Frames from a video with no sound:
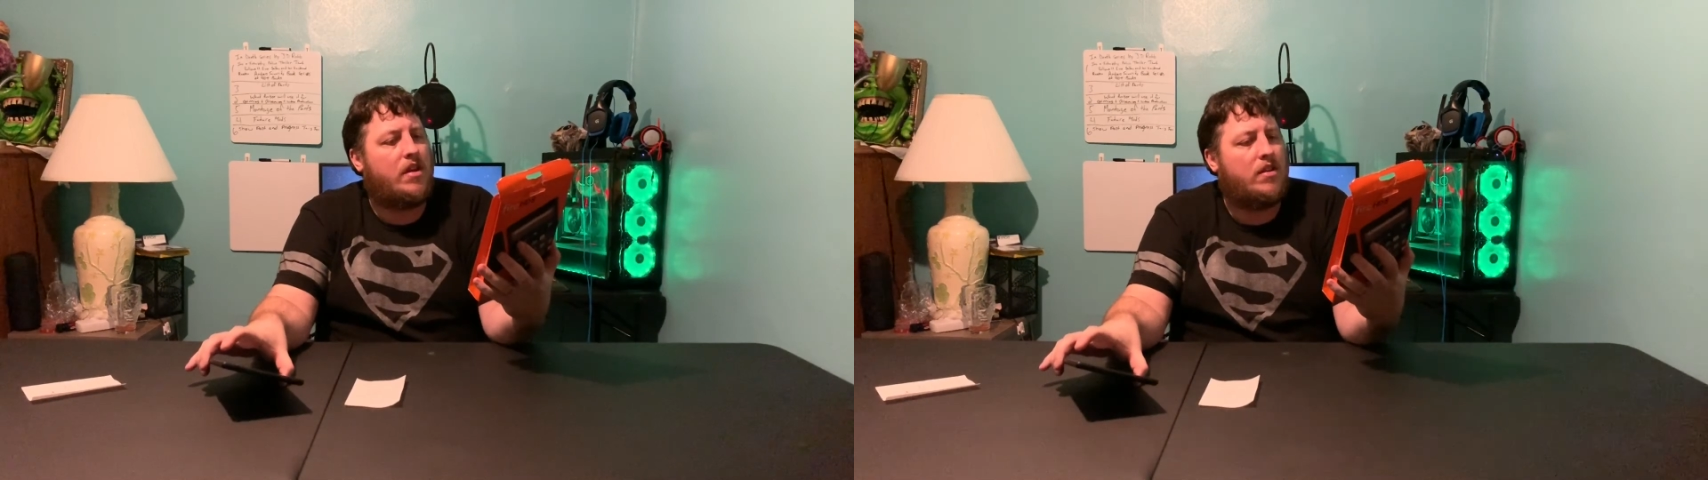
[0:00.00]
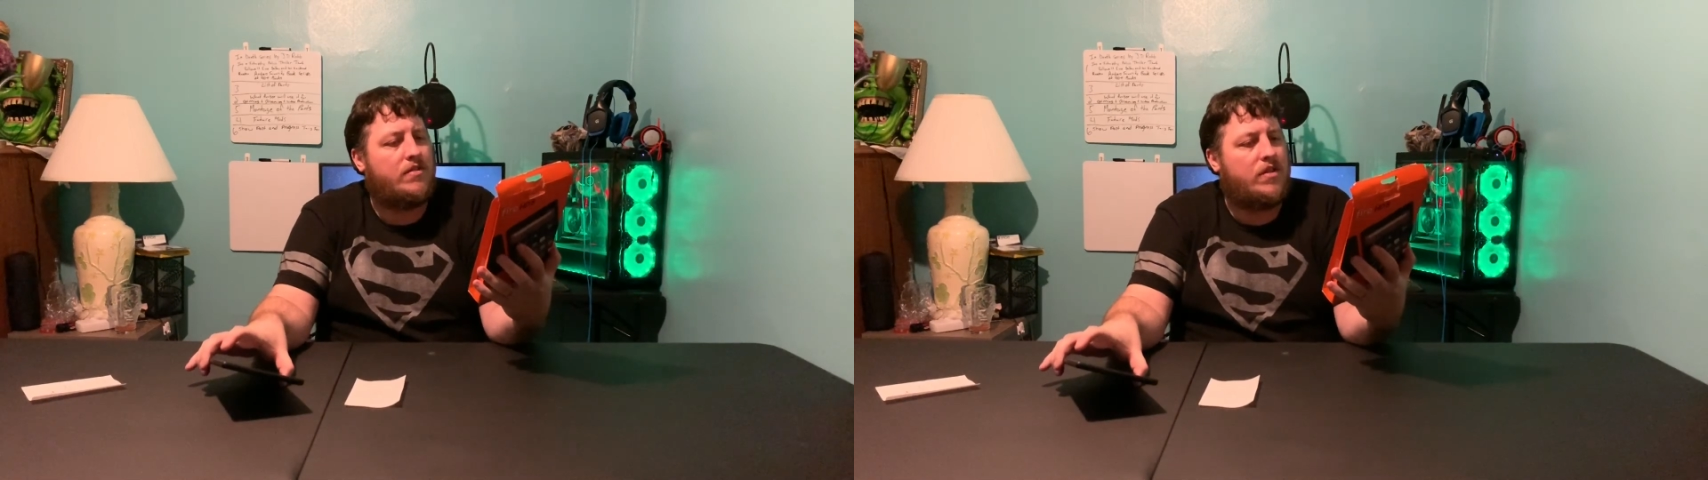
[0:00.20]

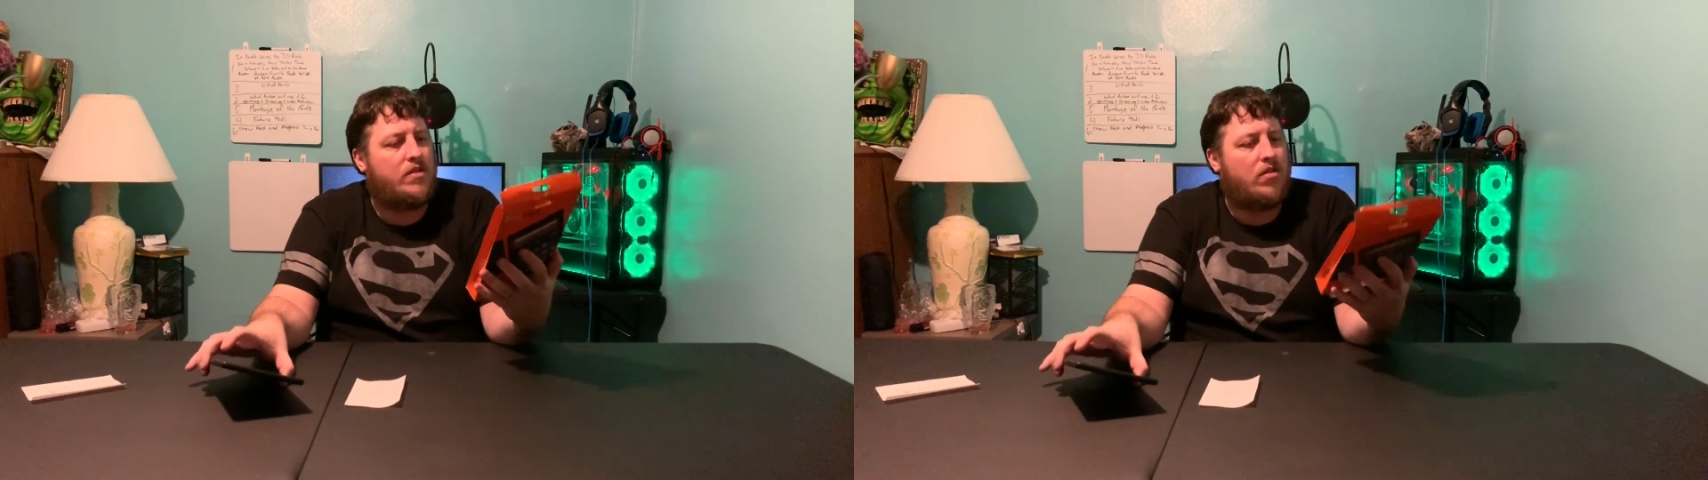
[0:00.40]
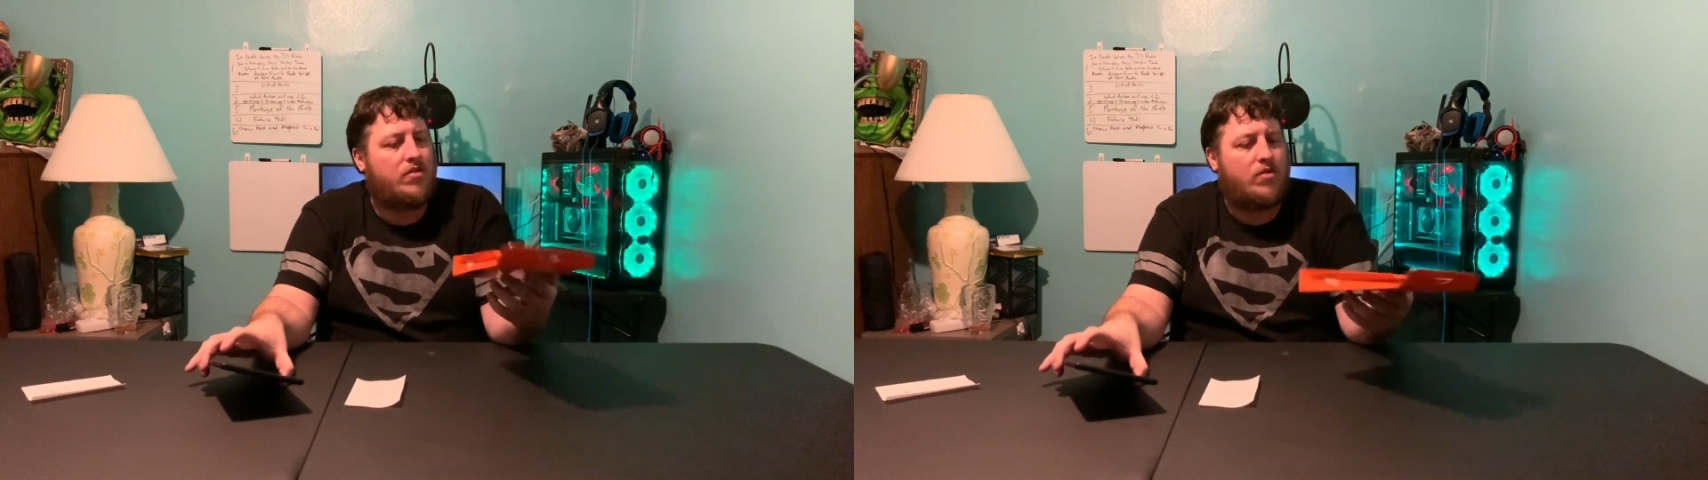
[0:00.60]
gigs of
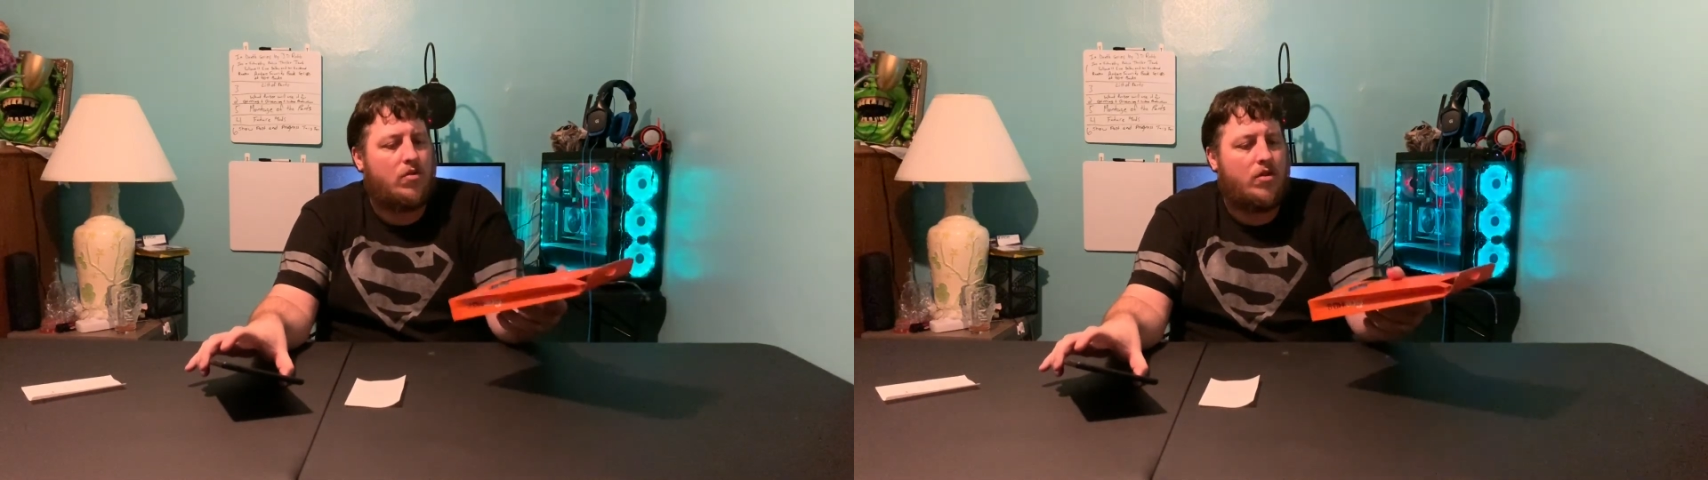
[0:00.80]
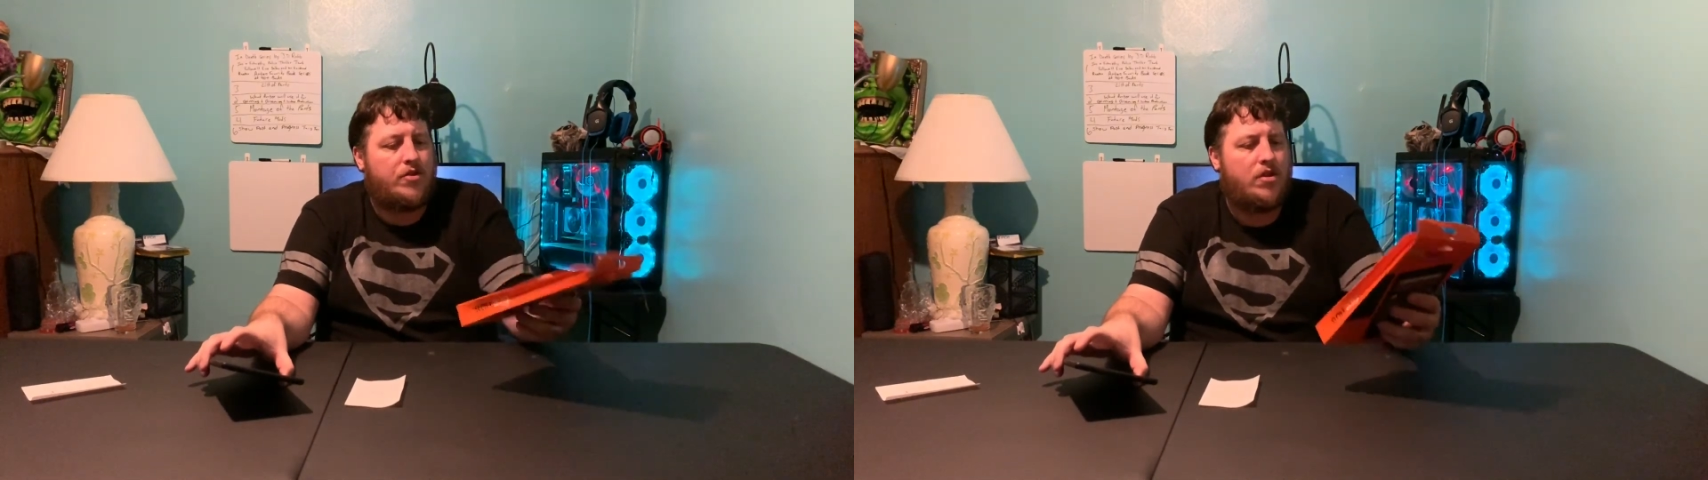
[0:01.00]
internal
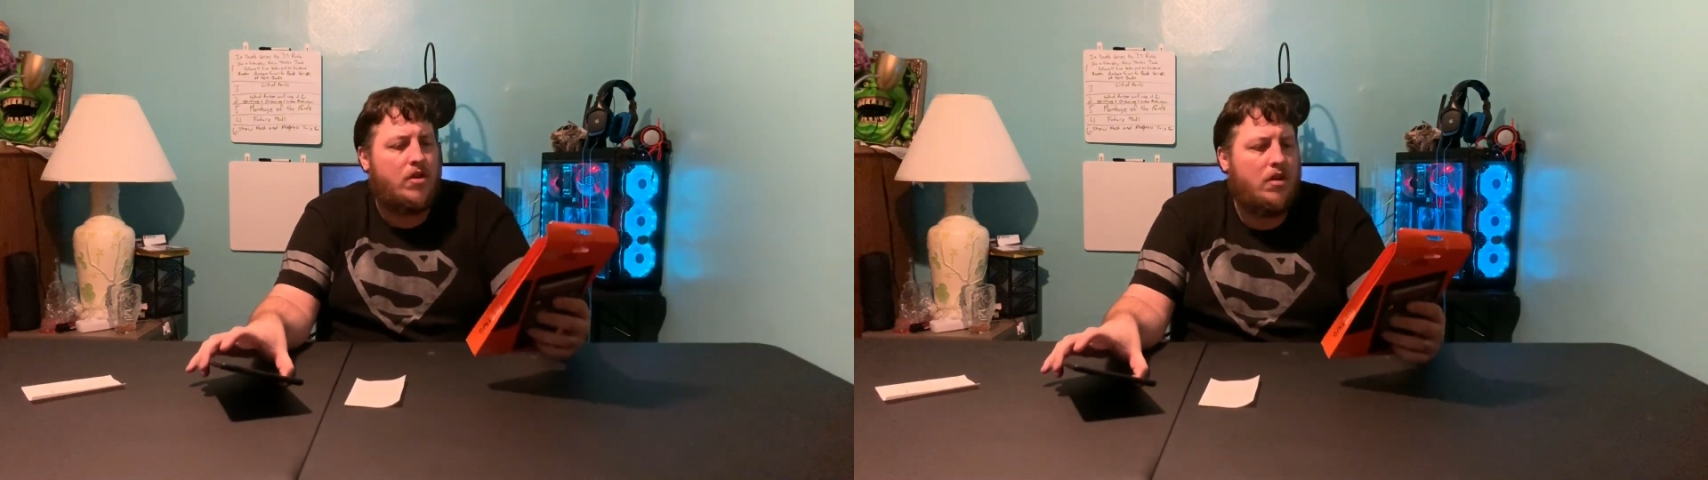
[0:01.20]
storage.